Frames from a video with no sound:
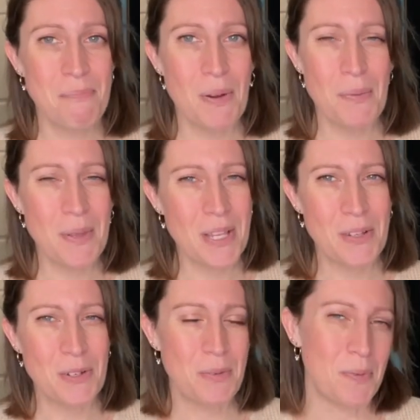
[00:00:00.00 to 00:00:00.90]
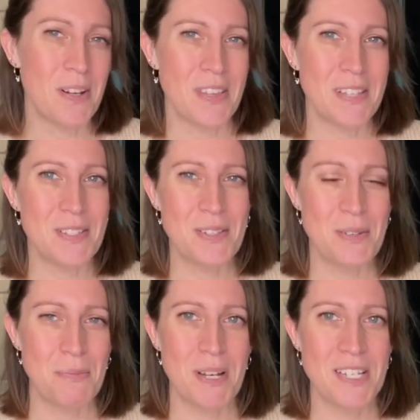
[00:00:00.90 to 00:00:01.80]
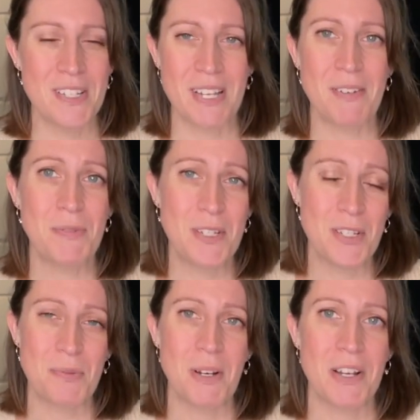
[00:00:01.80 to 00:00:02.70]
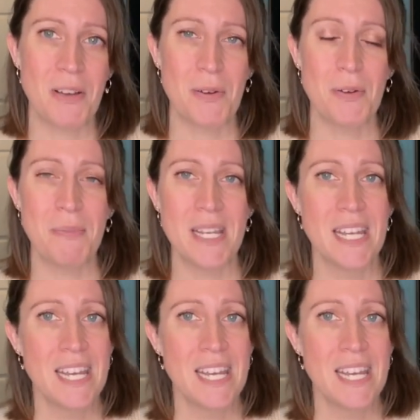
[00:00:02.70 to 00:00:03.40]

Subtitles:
probably couldn't wear this too much. I would just wear it at home and